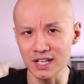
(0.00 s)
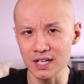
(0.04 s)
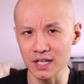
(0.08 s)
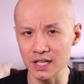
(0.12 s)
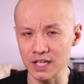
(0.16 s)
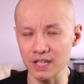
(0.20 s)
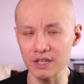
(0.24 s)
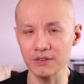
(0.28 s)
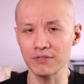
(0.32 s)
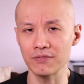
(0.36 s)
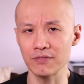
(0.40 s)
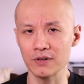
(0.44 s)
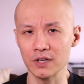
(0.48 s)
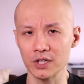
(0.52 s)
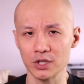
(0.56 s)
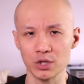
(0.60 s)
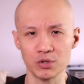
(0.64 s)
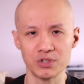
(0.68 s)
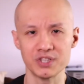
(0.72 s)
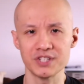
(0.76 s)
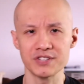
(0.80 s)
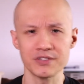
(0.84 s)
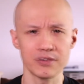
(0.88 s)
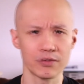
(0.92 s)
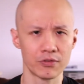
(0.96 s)
if you
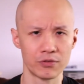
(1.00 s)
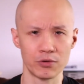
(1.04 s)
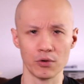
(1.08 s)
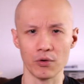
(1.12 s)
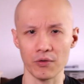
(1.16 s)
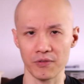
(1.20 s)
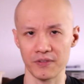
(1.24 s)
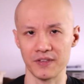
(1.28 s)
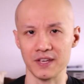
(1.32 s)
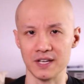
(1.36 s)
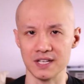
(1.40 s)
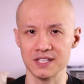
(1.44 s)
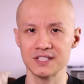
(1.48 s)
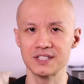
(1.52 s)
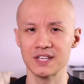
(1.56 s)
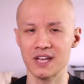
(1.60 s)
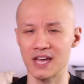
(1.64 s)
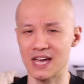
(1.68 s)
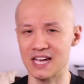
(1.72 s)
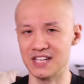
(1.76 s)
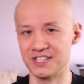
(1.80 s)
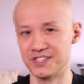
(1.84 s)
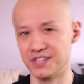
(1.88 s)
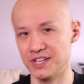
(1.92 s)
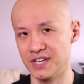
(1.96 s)
just took things
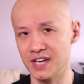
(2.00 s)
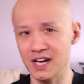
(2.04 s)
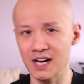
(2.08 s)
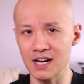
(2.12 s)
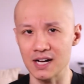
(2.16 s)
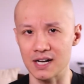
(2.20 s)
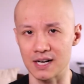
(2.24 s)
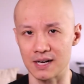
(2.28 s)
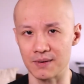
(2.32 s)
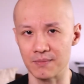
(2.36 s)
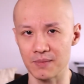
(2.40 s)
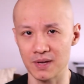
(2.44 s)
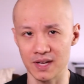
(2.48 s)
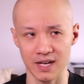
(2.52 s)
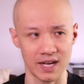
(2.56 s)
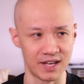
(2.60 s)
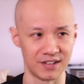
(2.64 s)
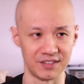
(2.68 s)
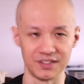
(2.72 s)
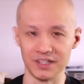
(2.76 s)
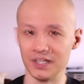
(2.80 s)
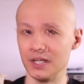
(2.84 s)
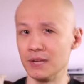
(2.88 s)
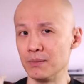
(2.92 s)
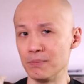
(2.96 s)
as they are and
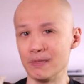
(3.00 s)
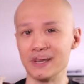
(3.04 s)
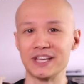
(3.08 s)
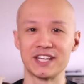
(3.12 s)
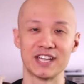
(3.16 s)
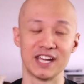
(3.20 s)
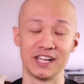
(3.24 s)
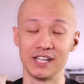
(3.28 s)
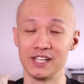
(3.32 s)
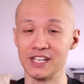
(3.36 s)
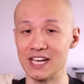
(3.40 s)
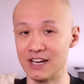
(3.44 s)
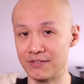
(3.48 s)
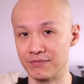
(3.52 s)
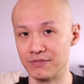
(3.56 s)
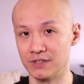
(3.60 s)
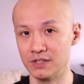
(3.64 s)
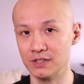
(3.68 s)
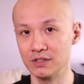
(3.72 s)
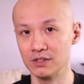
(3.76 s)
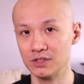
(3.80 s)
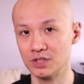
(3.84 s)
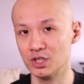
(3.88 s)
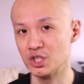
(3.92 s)
didn't make any effort to